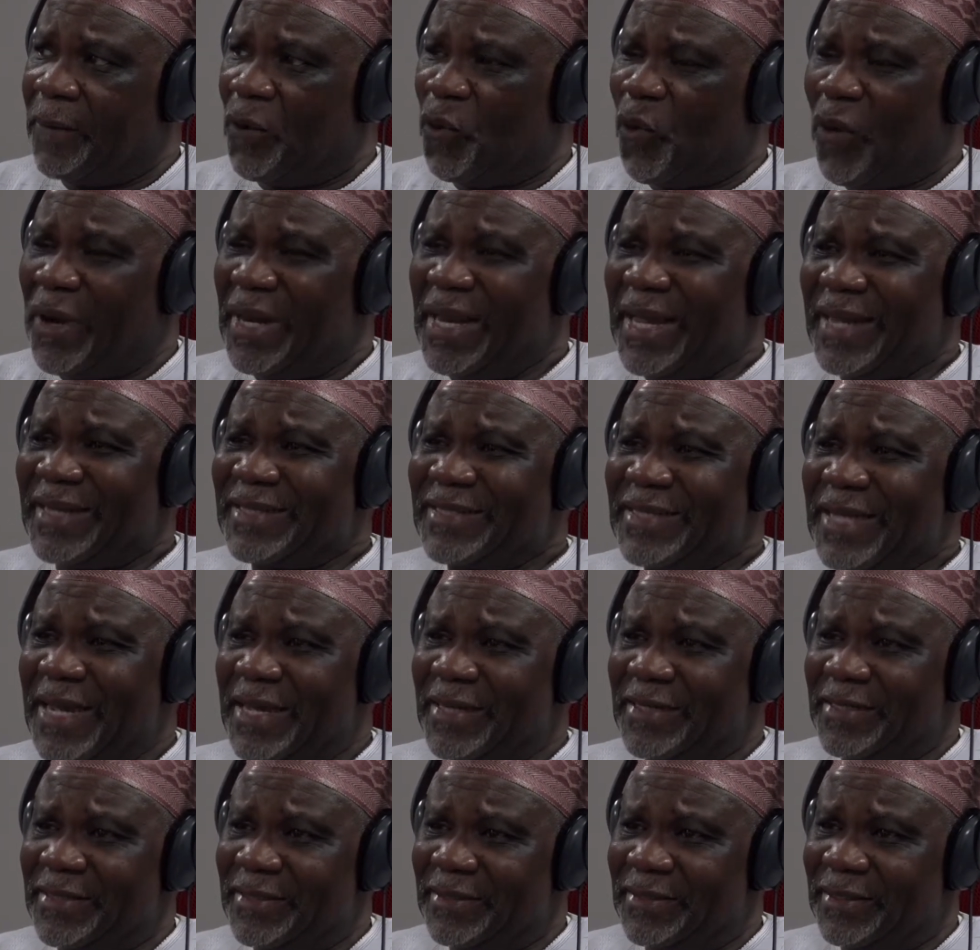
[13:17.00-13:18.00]

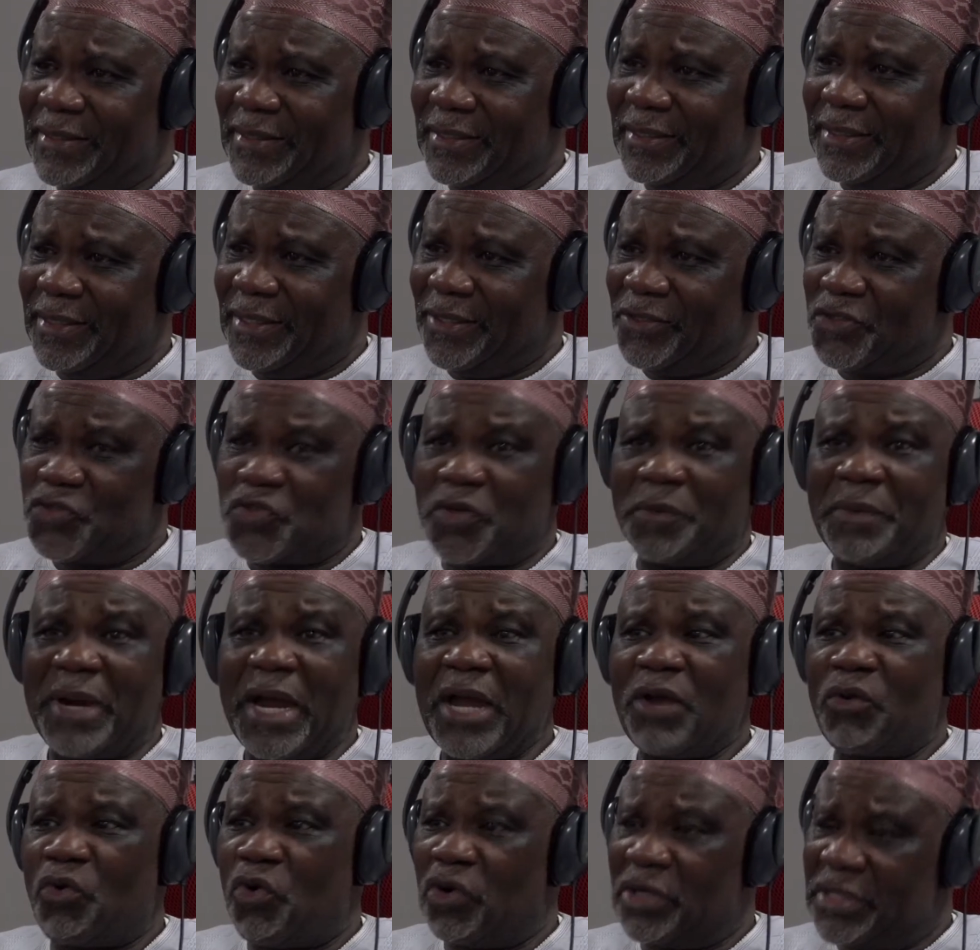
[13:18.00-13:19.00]
connected at some
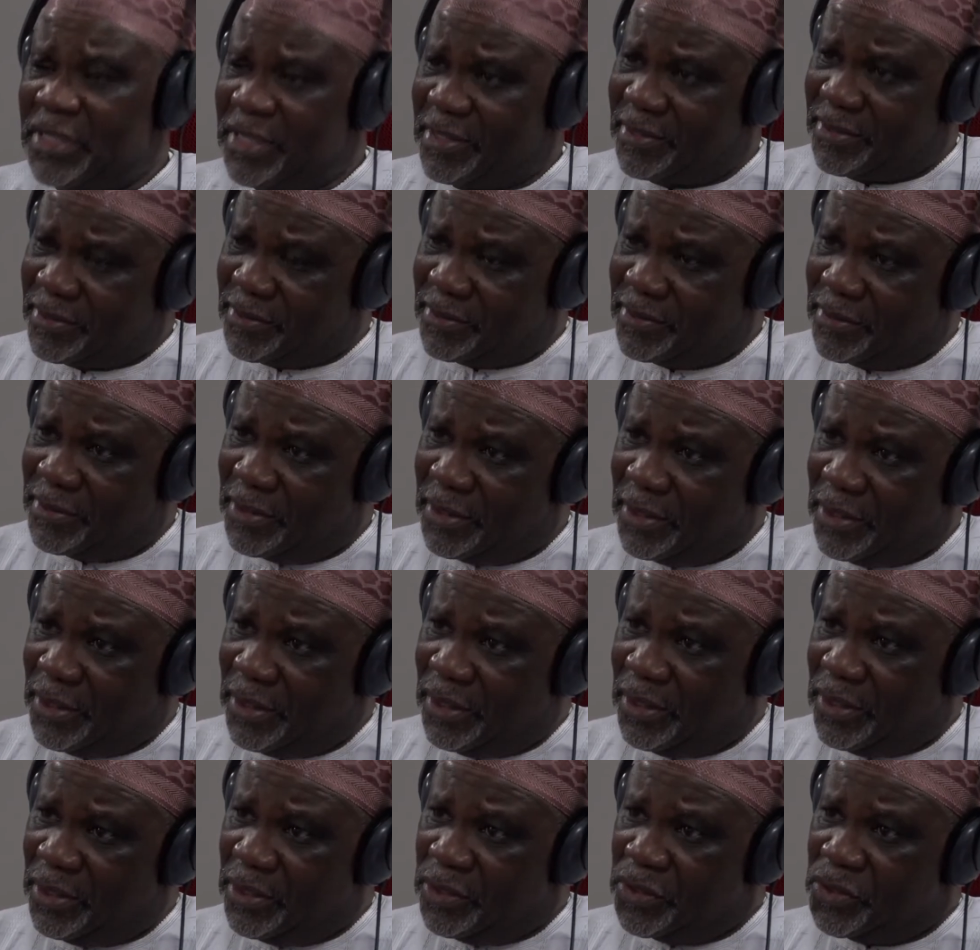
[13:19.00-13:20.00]
high quarters.
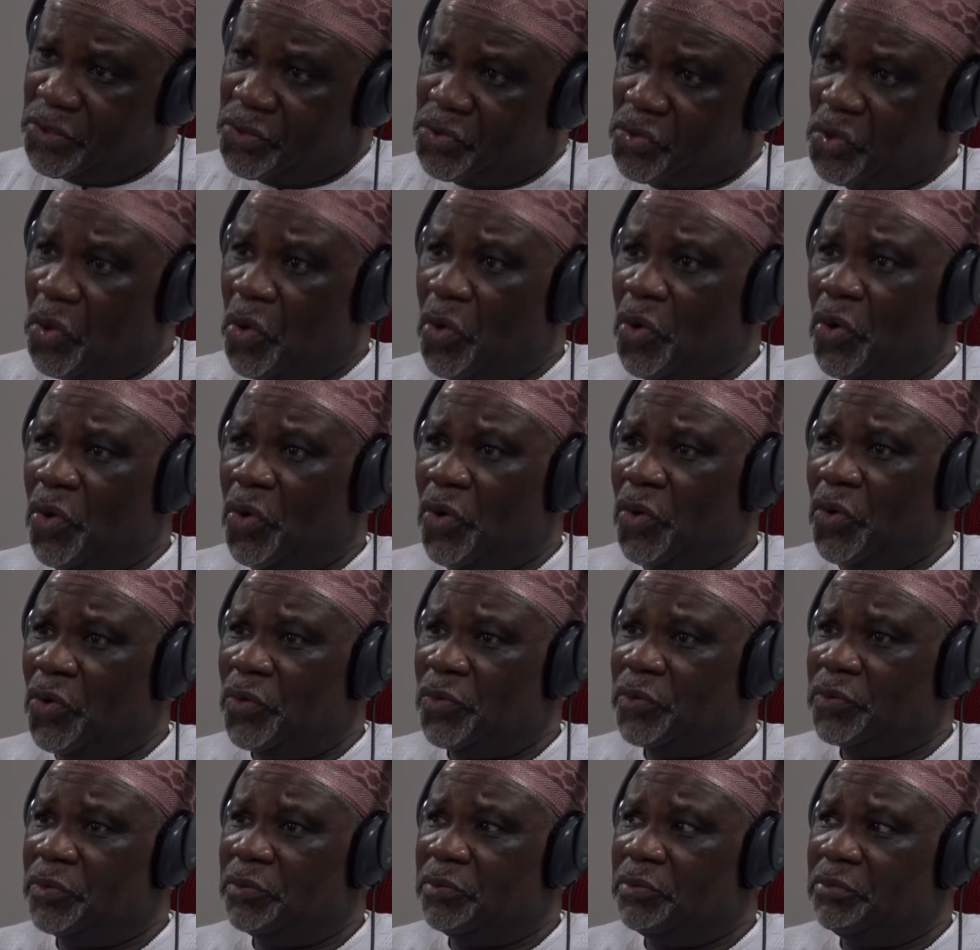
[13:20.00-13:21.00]

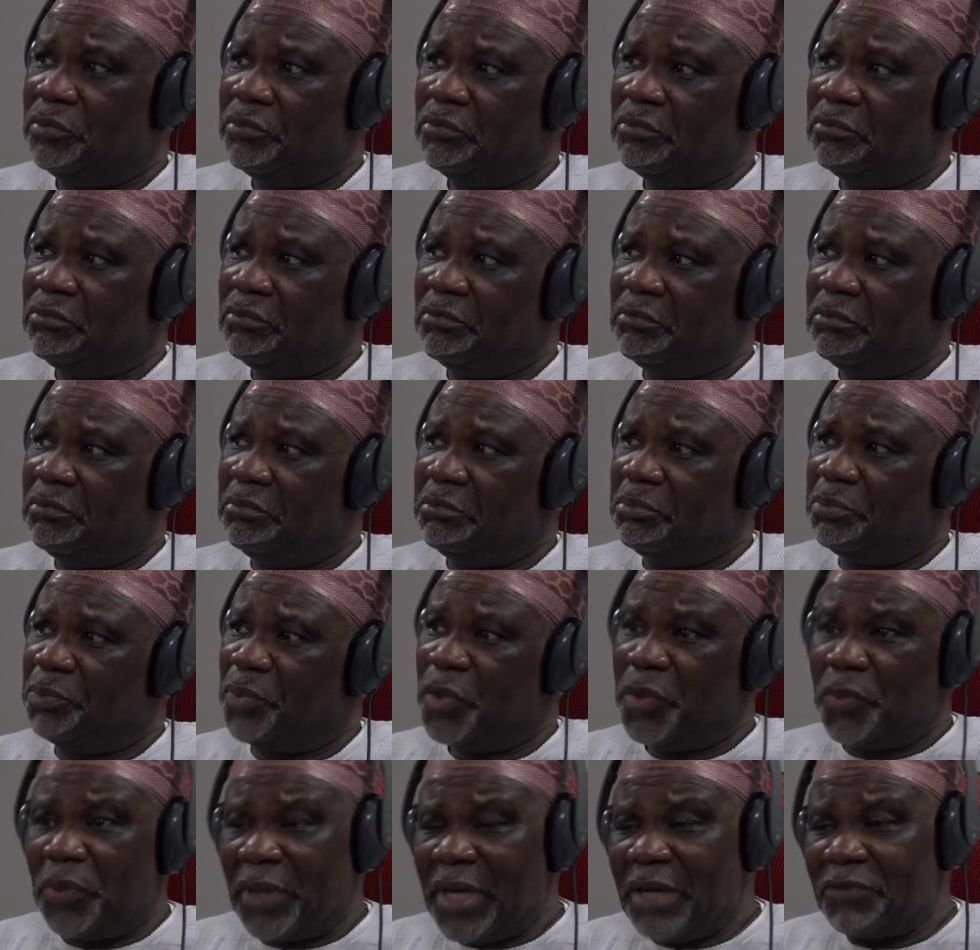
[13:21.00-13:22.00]
So
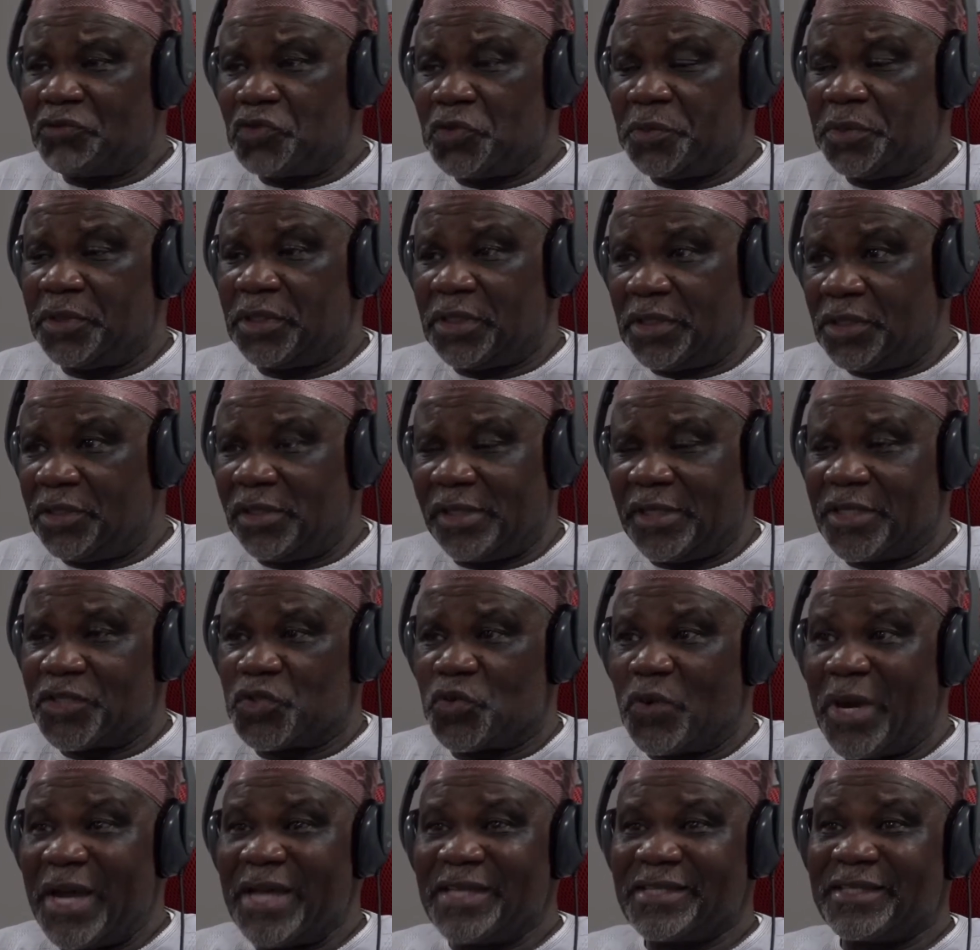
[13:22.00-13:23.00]
people have to be curious.
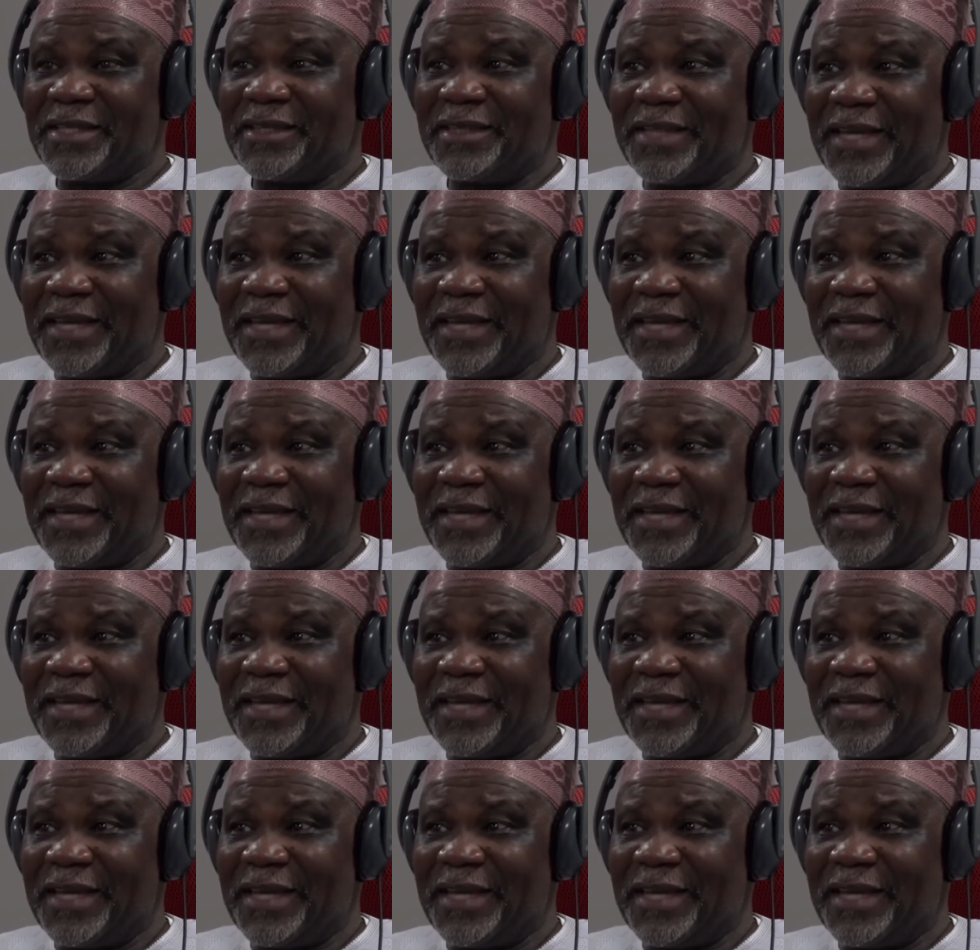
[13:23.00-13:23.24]
Why is it